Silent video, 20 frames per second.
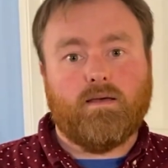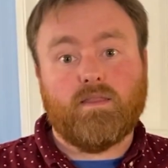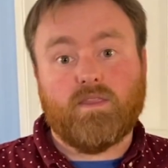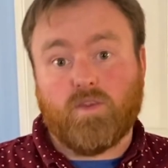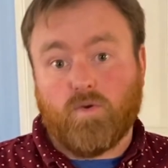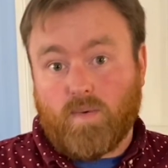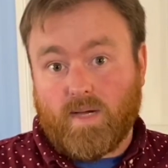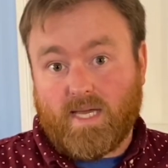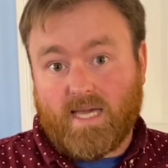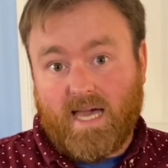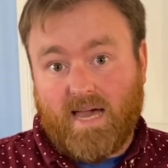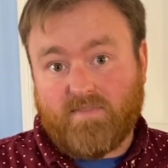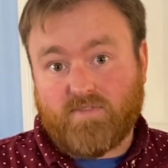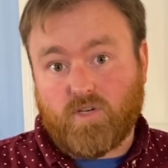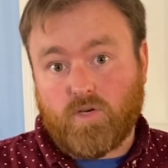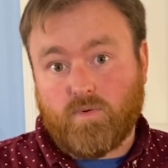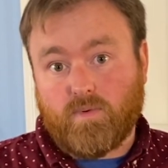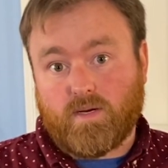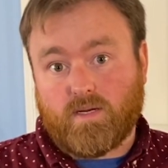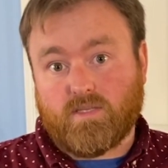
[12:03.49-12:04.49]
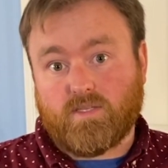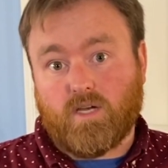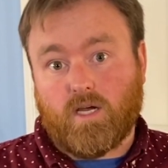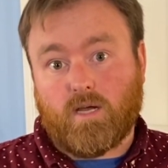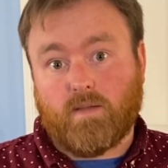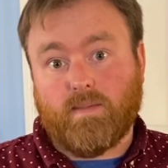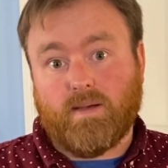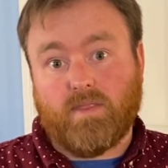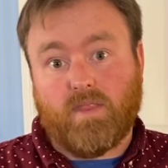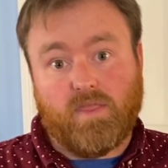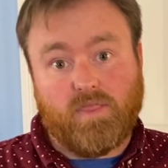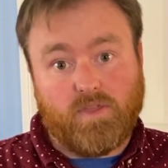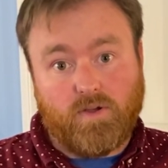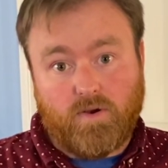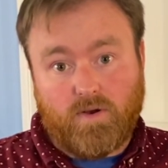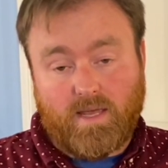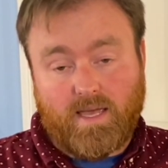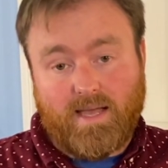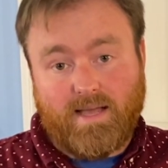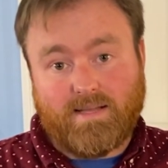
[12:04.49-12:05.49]
The week after we're going to talk about the
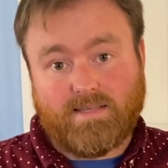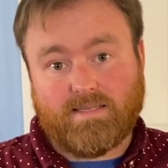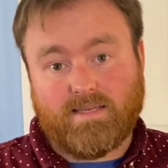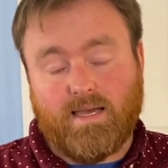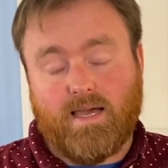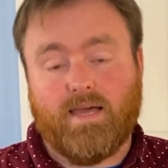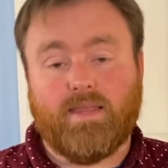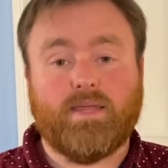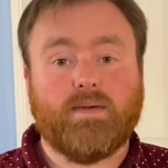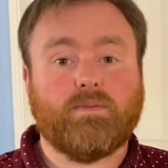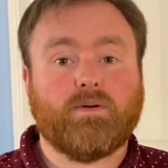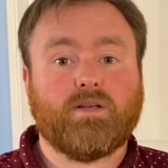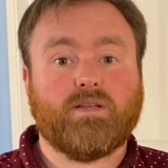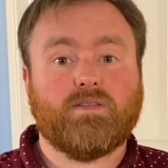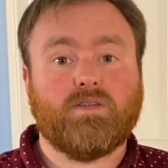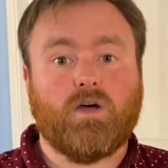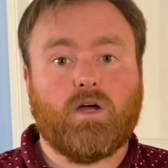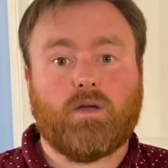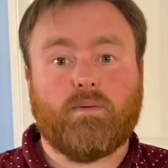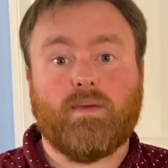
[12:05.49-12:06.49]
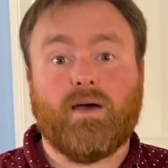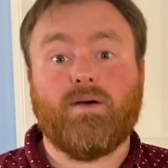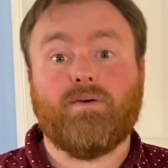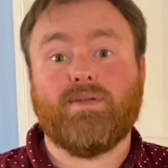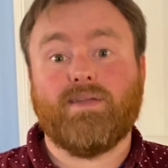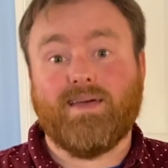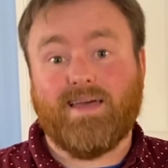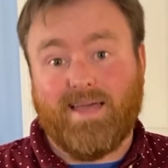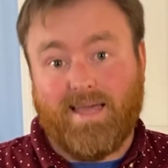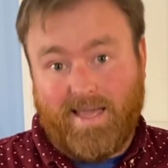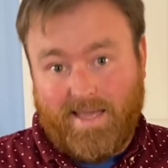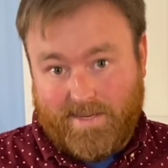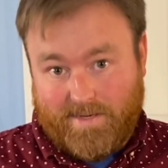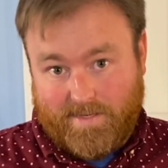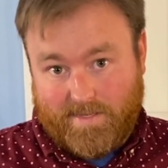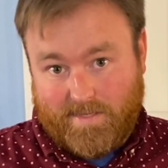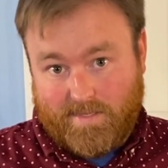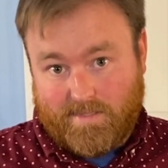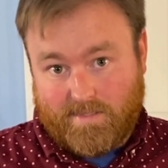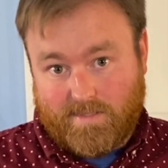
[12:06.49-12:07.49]
third act, and then we're going to talk about
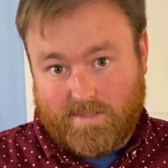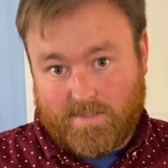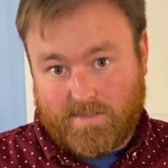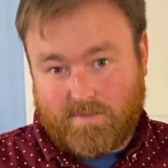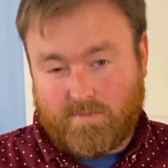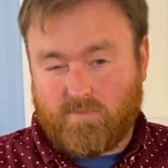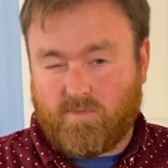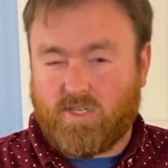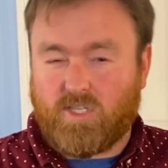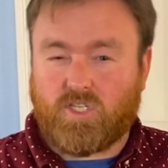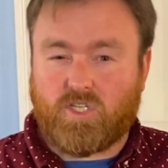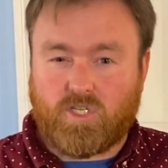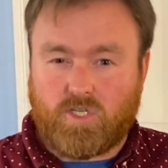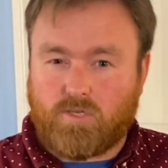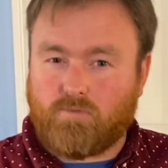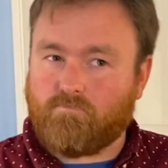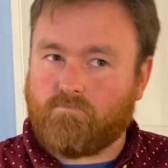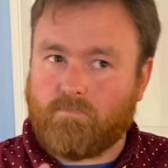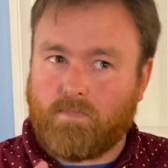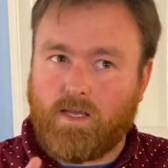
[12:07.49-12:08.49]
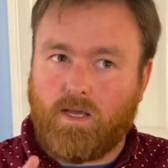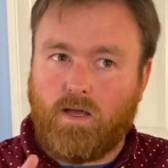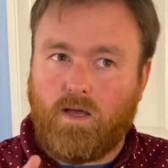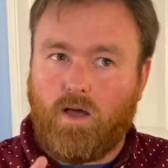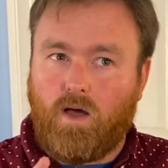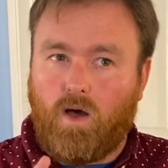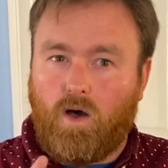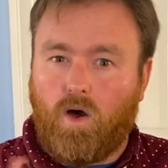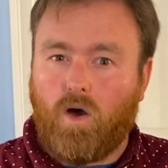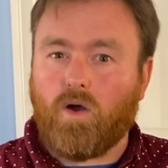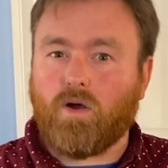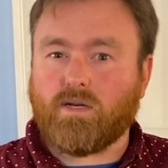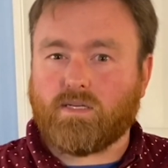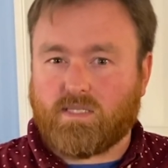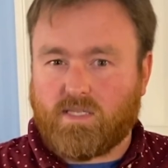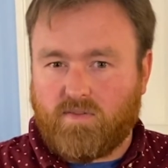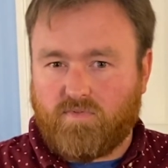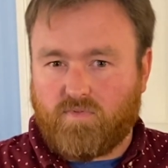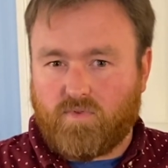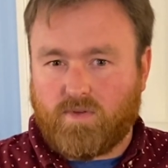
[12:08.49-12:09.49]
endings, which are
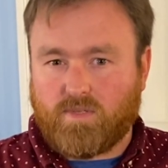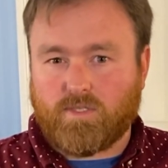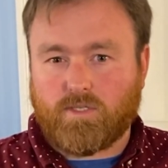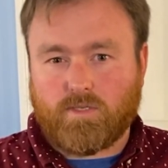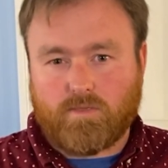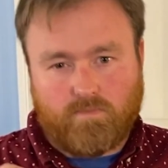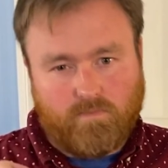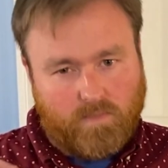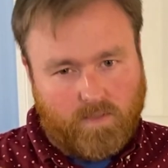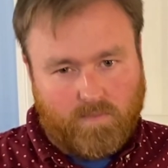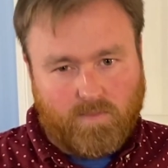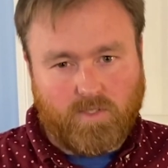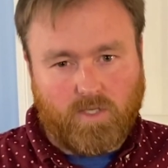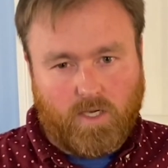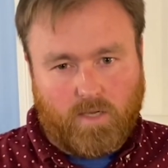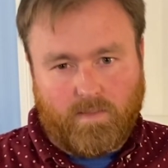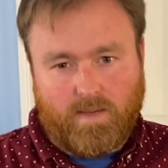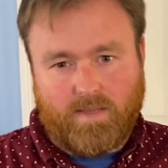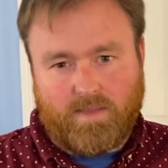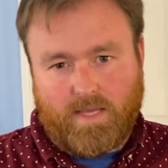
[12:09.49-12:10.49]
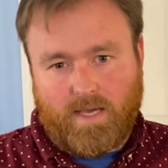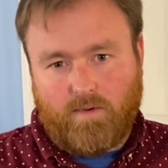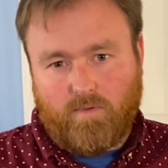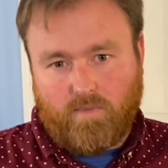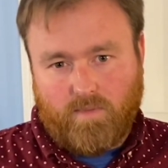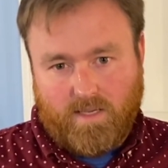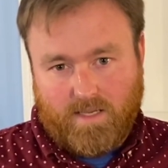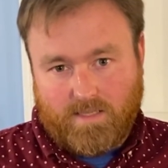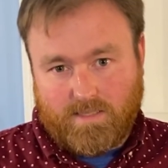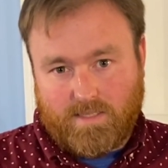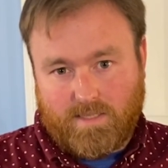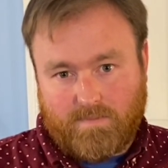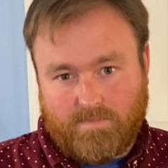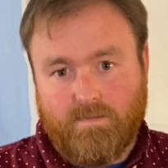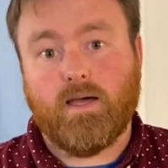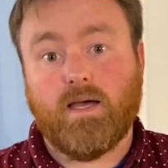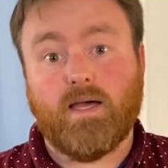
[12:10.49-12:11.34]
different, and we'll talk about that when we get to them.